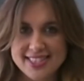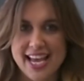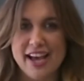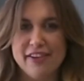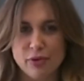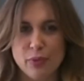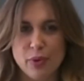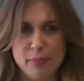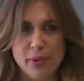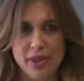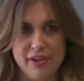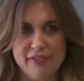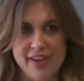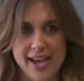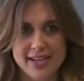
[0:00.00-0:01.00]
have a ripple
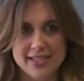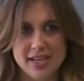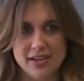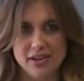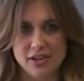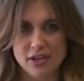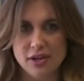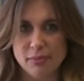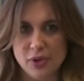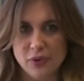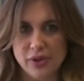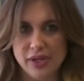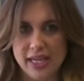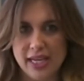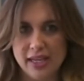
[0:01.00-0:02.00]
effect on our
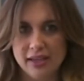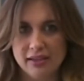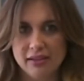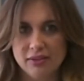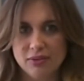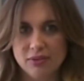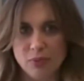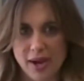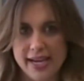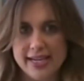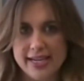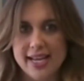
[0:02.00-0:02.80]
community, right?